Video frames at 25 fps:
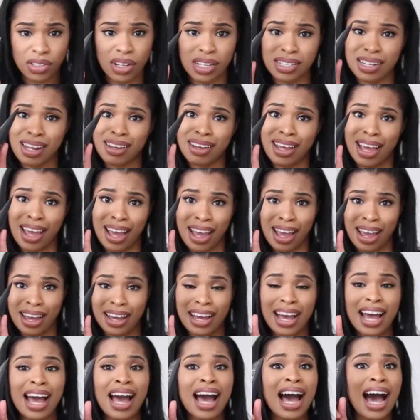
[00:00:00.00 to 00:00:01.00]
So I was like,
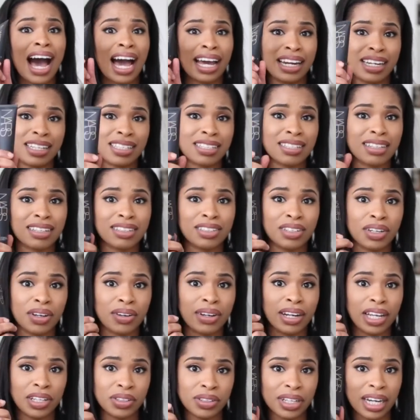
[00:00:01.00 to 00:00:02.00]
hey, I need to you
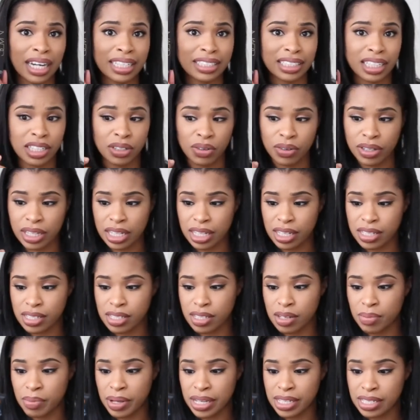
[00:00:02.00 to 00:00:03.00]
know let you guys in on
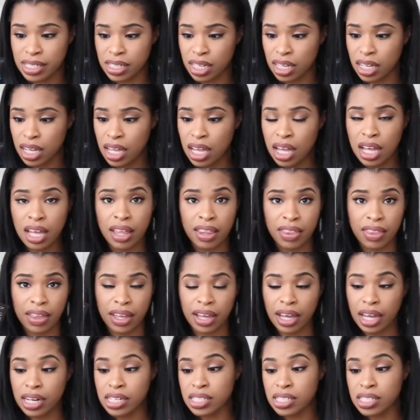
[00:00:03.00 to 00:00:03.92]
this amazing thing.